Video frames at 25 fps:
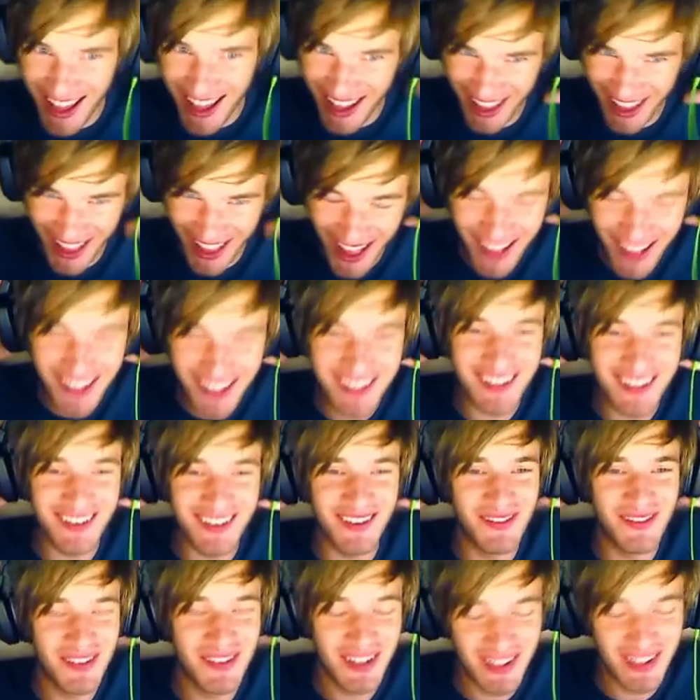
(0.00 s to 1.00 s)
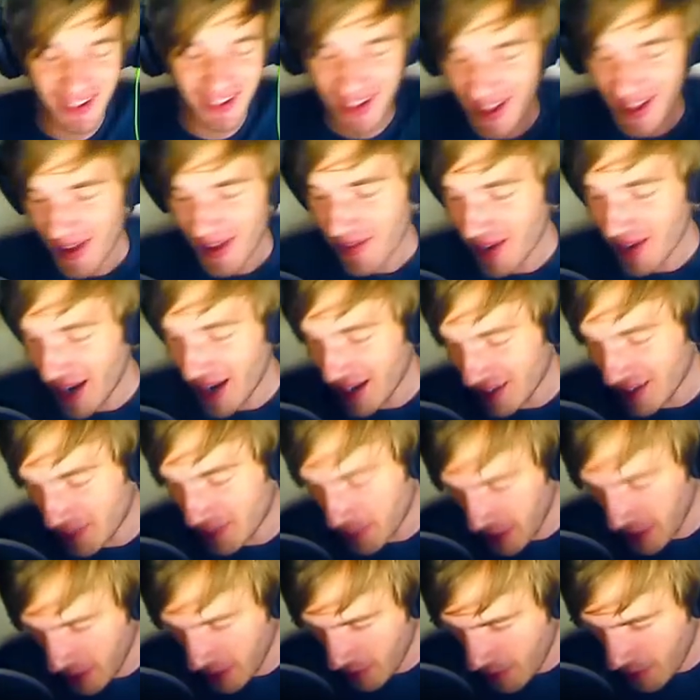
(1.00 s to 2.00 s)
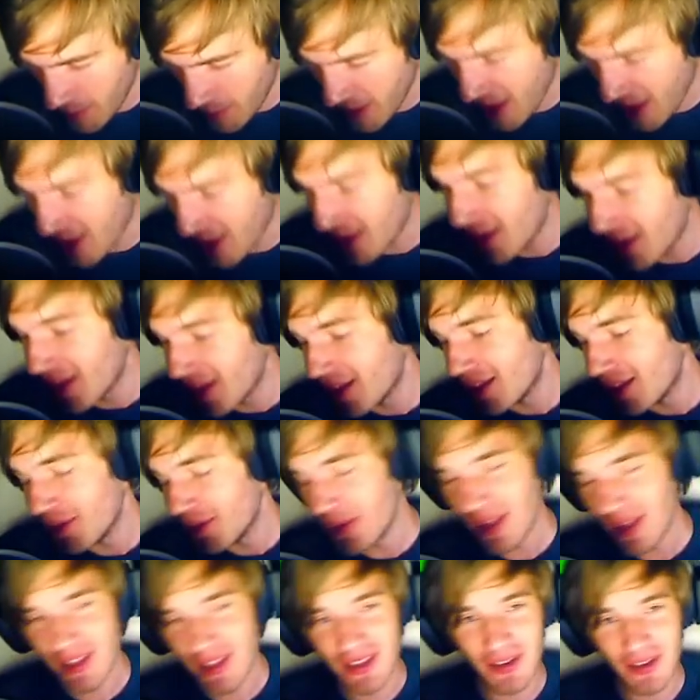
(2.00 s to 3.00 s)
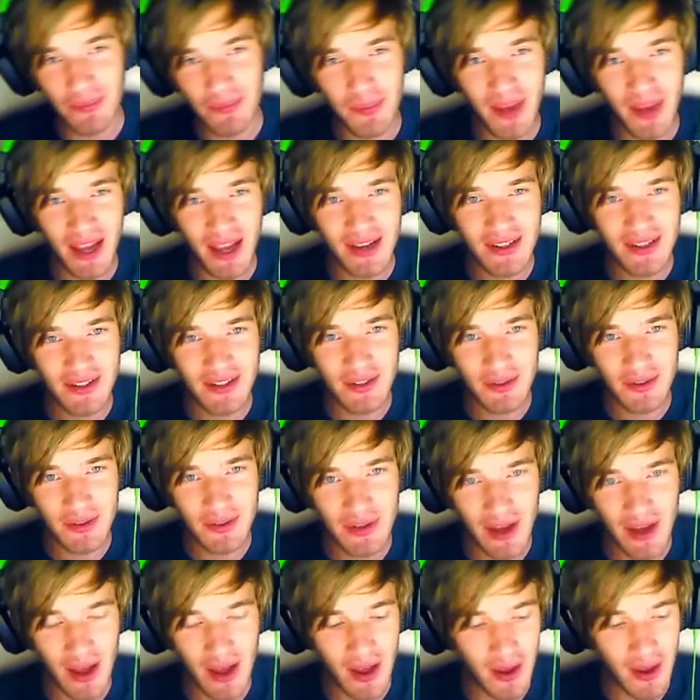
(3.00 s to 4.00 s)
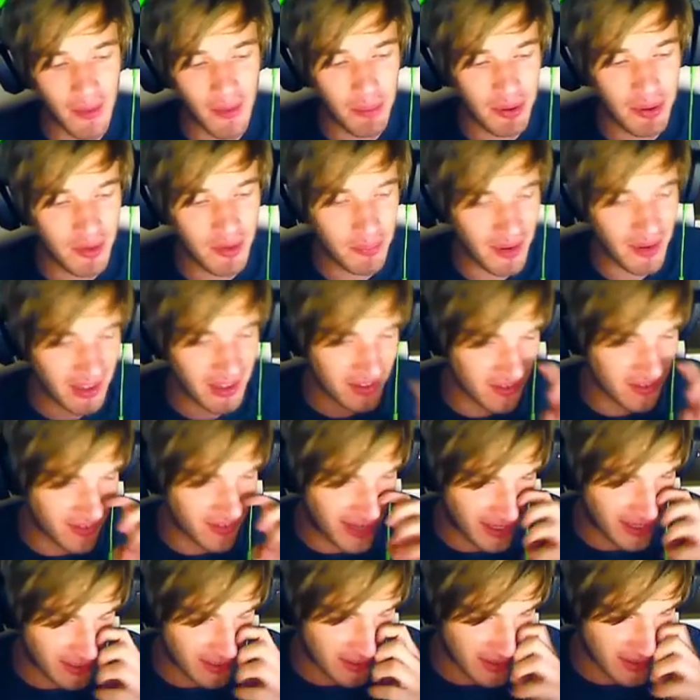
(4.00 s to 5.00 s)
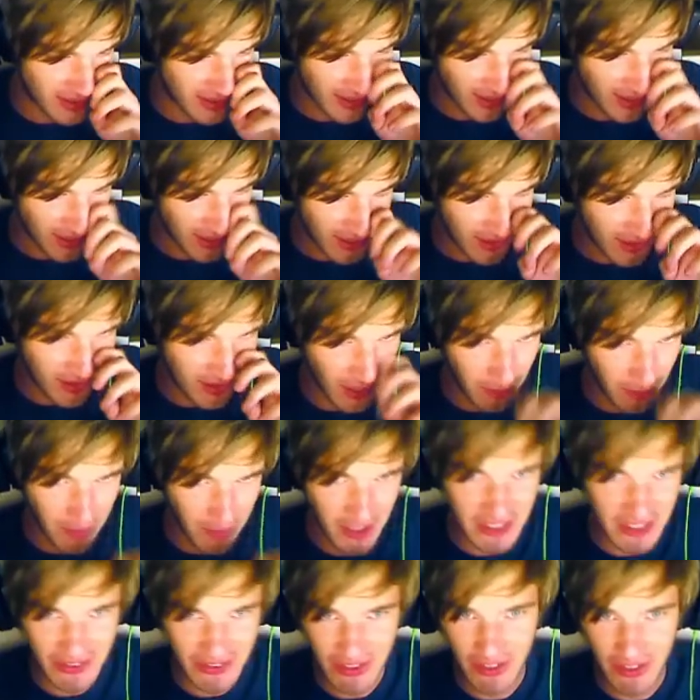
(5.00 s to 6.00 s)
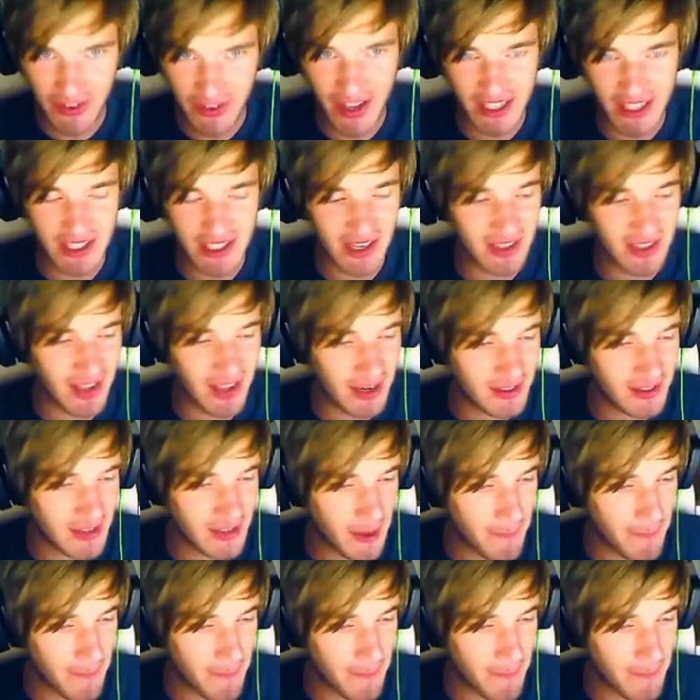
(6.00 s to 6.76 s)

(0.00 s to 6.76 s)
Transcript: How's it going, bros? My name is PewDiePie. Welcome back to uh, PewDiePie's revenge. It's not much of a revenge, is it?